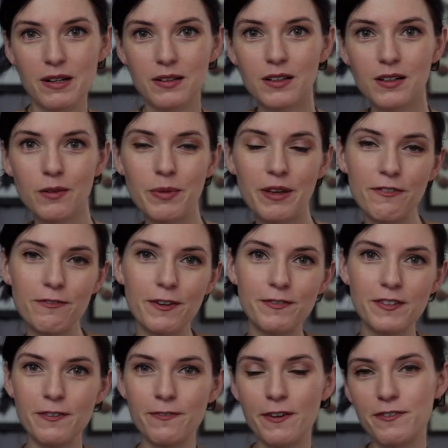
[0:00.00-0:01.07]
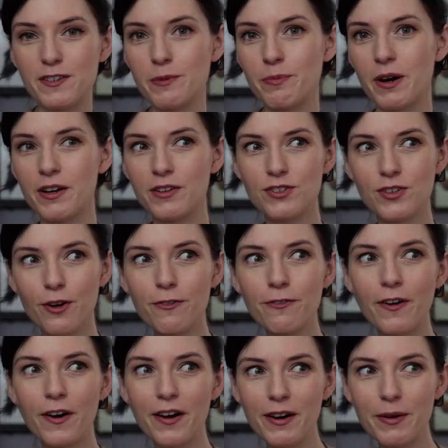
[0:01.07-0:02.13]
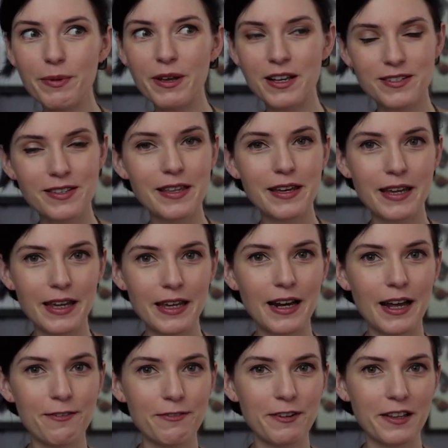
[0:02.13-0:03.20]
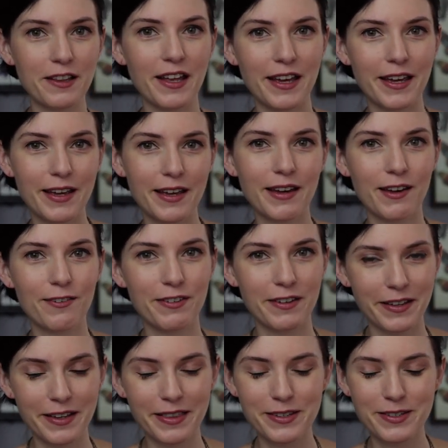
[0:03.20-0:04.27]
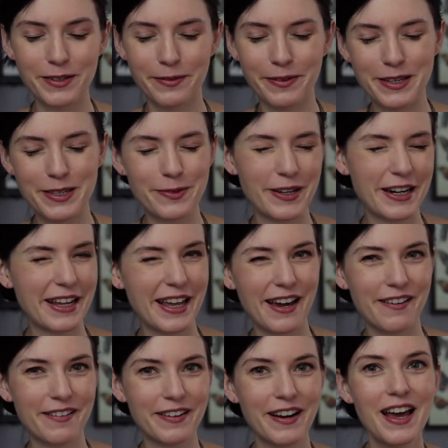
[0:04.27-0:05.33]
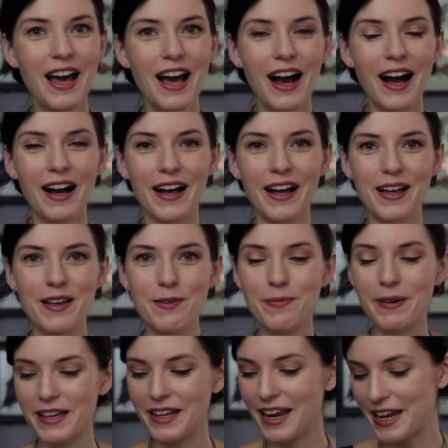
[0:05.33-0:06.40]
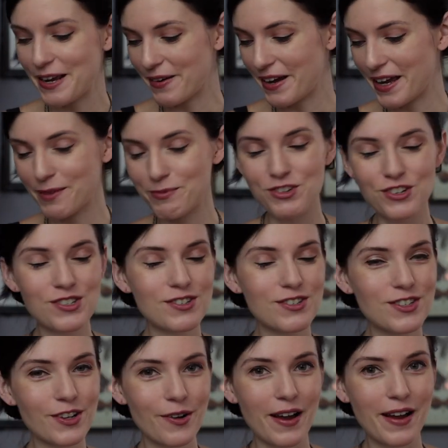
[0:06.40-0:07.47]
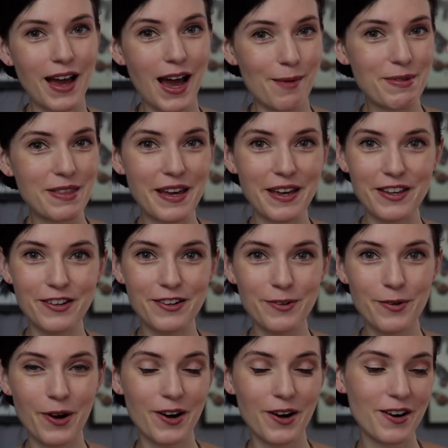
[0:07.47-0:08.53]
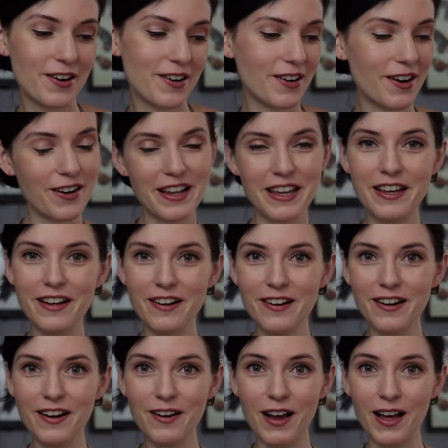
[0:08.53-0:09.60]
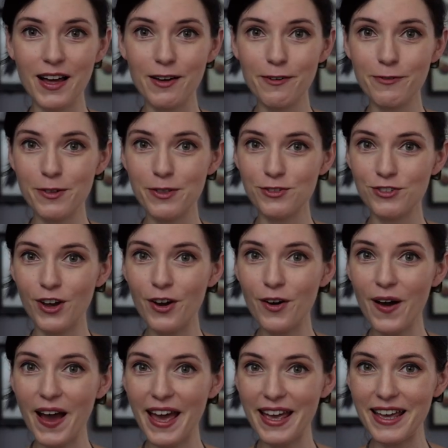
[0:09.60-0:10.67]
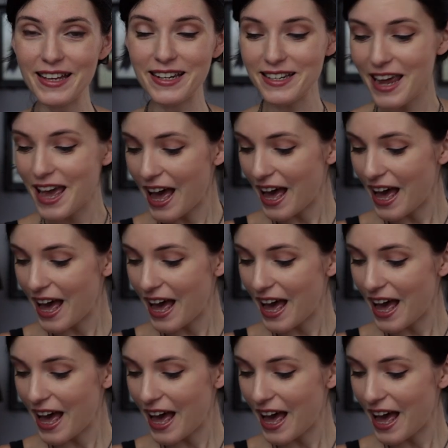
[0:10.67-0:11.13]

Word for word: it a little bit 50-50, but so far, because of the heat, I feel like the sewing's winning out. But anyway, I'm just so happy that you are here for the show, and